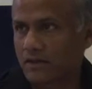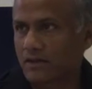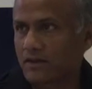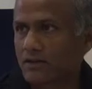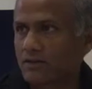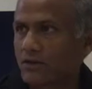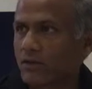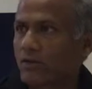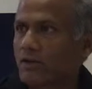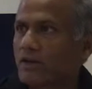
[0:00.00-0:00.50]

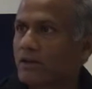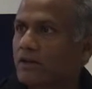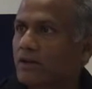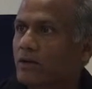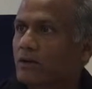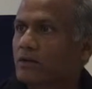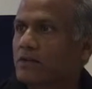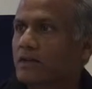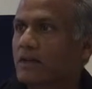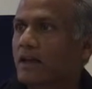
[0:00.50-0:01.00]
So
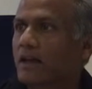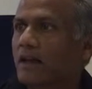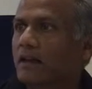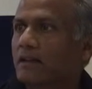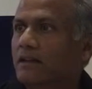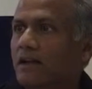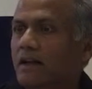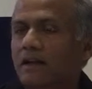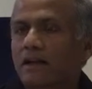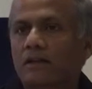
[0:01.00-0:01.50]
eros
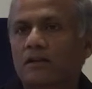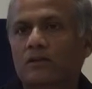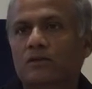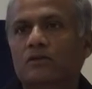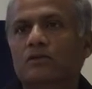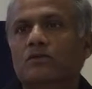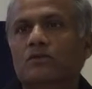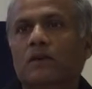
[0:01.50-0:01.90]
and thanatos